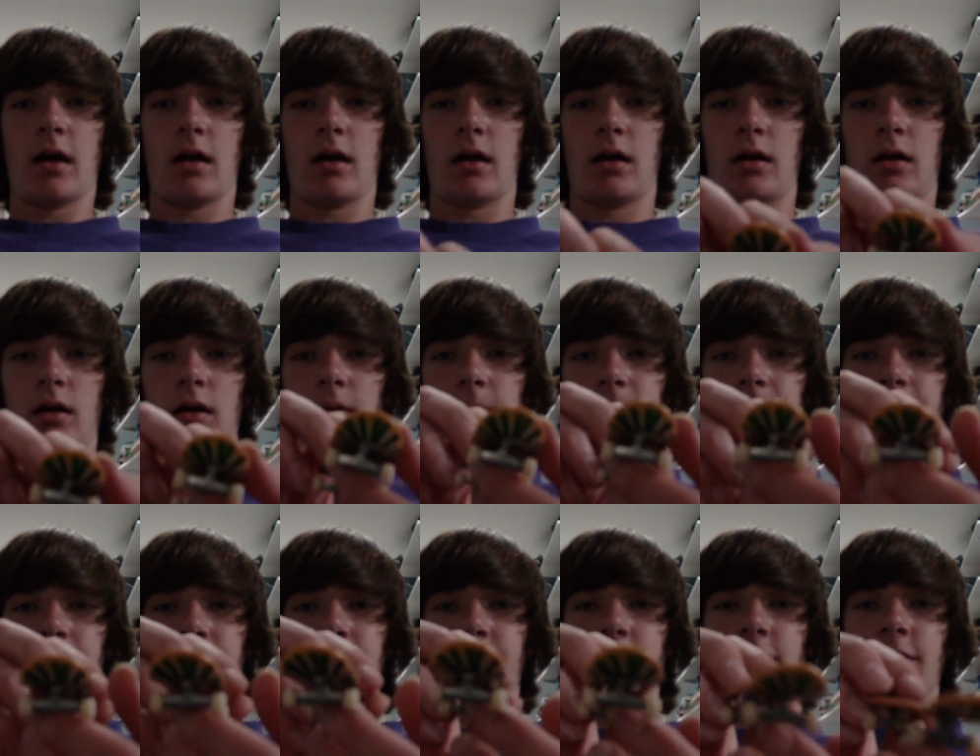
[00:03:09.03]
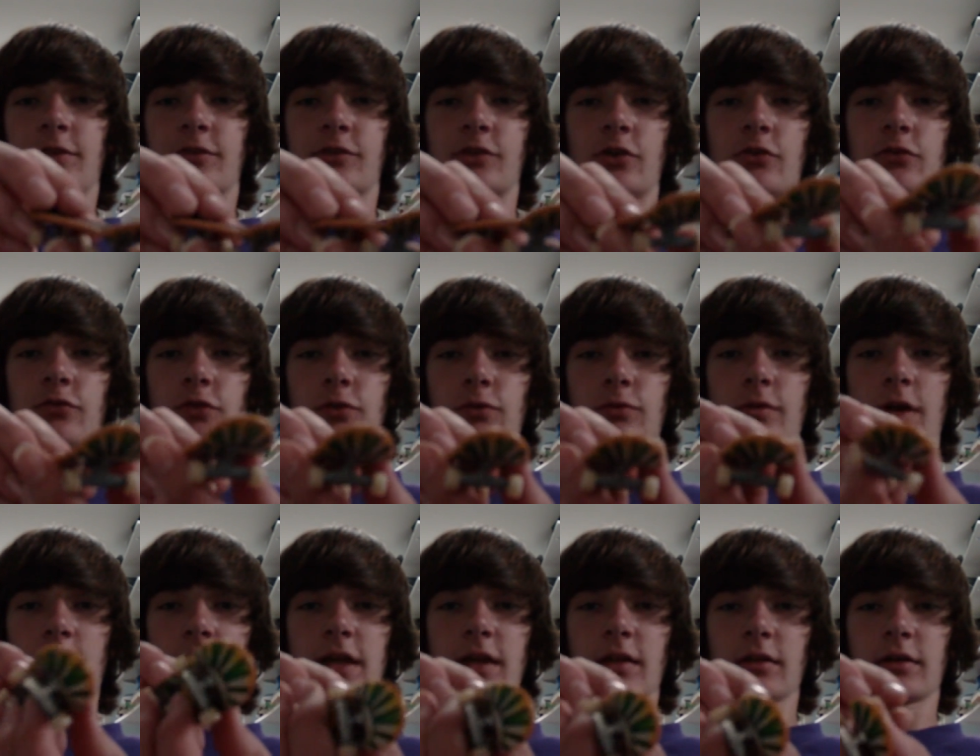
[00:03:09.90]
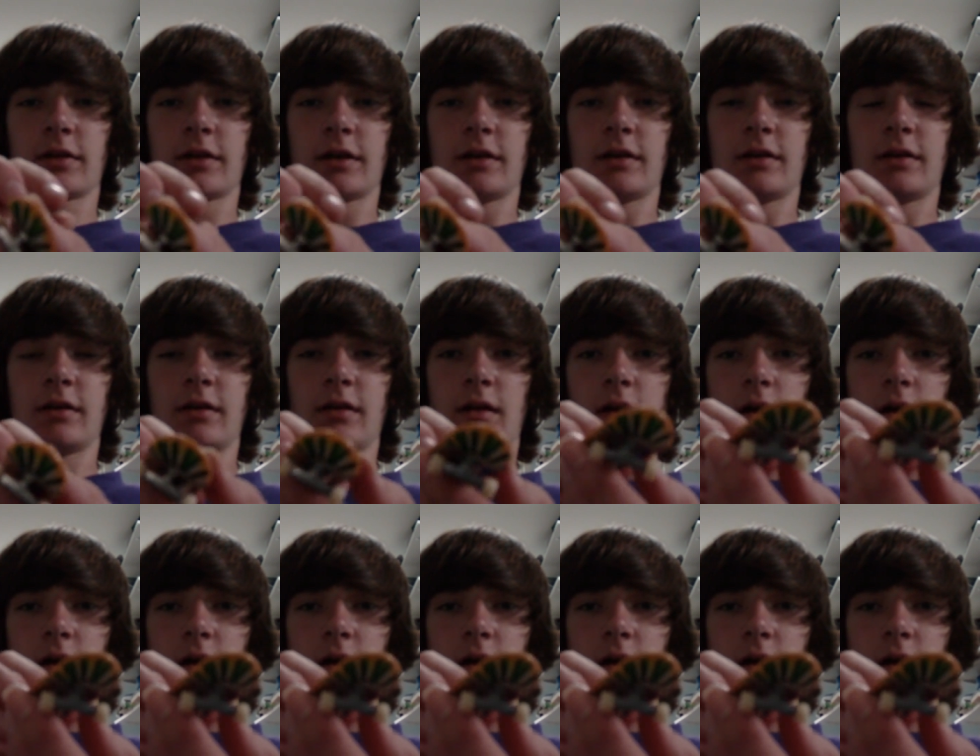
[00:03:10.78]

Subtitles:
So for regular